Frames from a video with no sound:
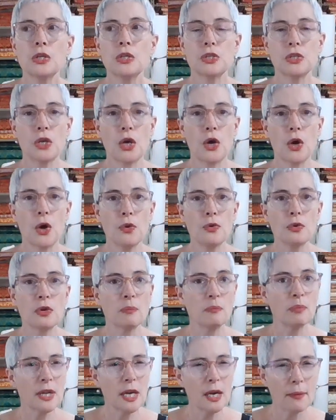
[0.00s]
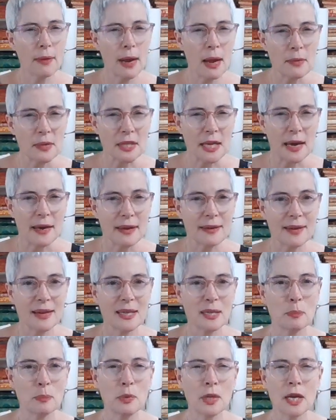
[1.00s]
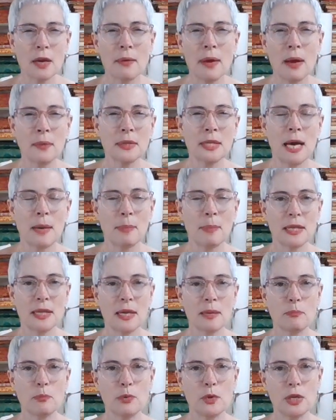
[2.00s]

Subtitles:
So you can play around with that. And I can play around with that by like